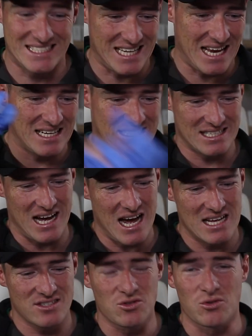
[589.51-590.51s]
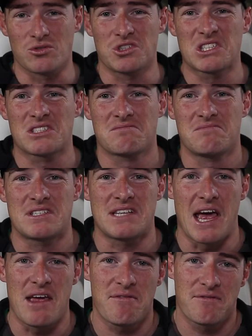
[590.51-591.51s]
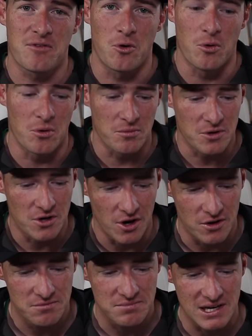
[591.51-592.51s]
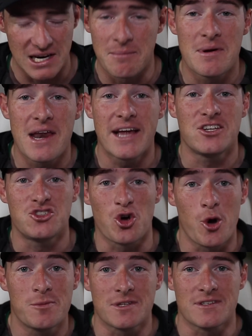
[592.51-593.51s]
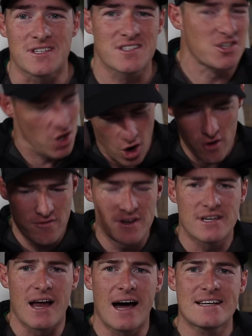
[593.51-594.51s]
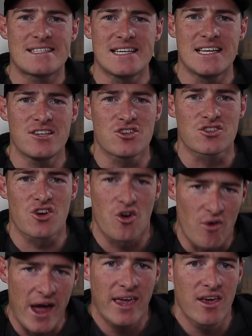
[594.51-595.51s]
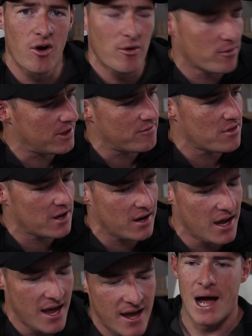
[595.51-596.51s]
sanitized or just safe, or eliminate germs in this COVID-19 just cracking on with everything.